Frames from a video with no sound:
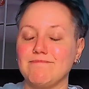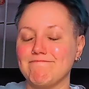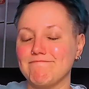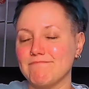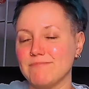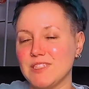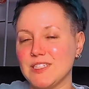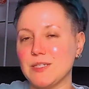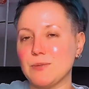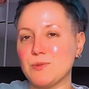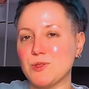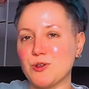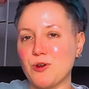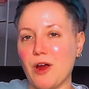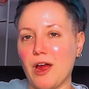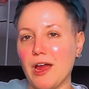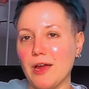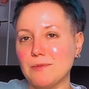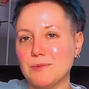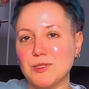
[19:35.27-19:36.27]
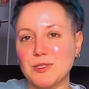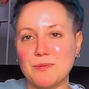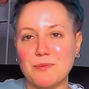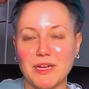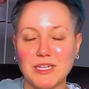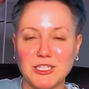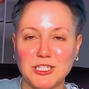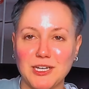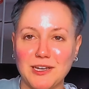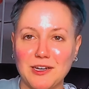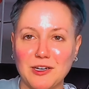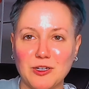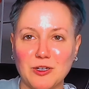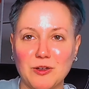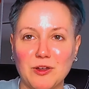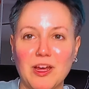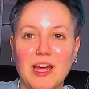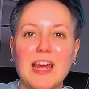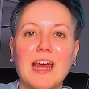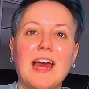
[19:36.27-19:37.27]
subscribe to my
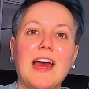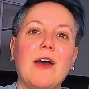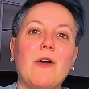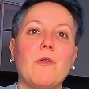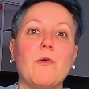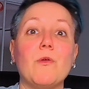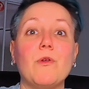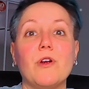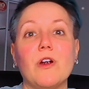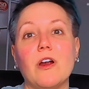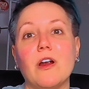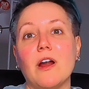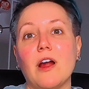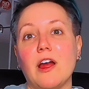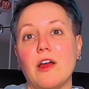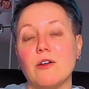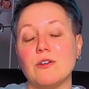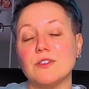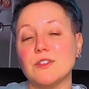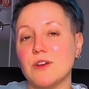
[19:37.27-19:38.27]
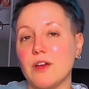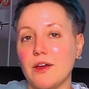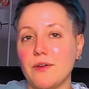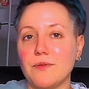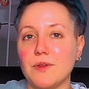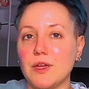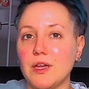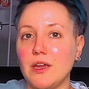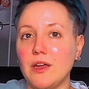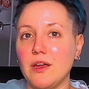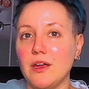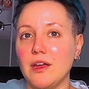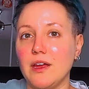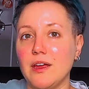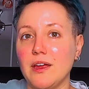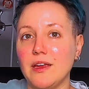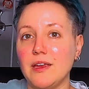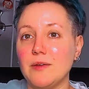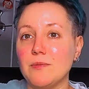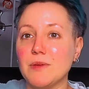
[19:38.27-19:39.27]
channel, or I also have
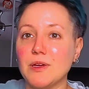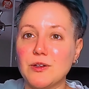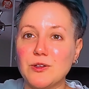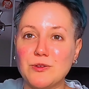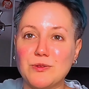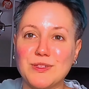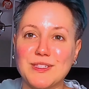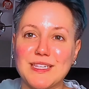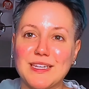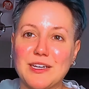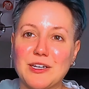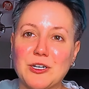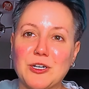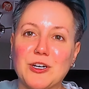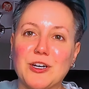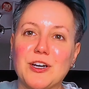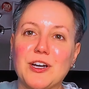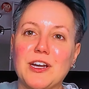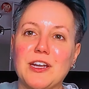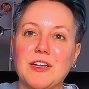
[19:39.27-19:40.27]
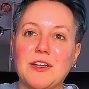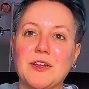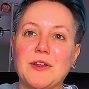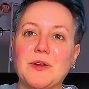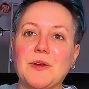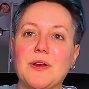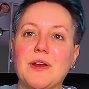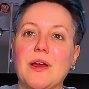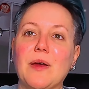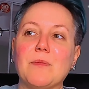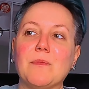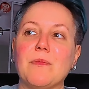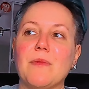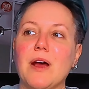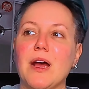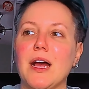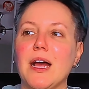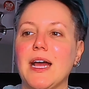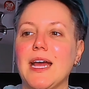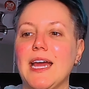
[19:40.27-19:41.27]
a email newsletter in
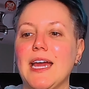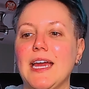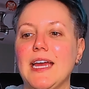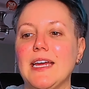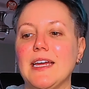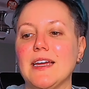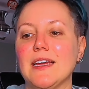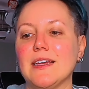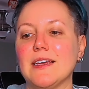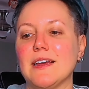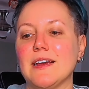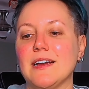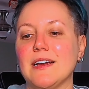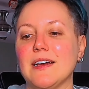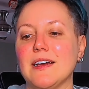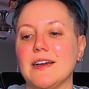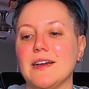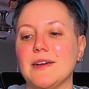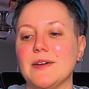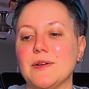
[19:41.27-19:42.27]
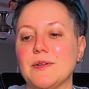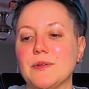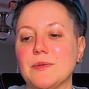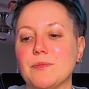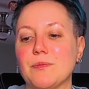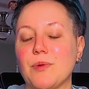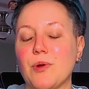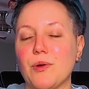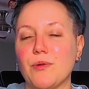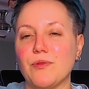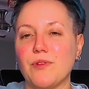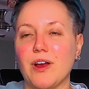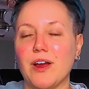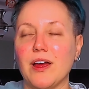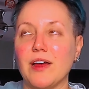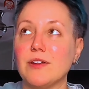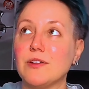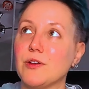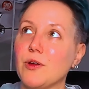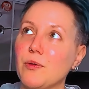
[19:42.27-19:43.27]
my
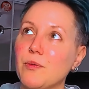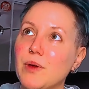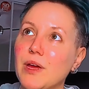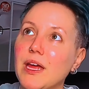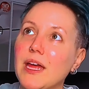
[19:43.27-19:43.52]
profile. No,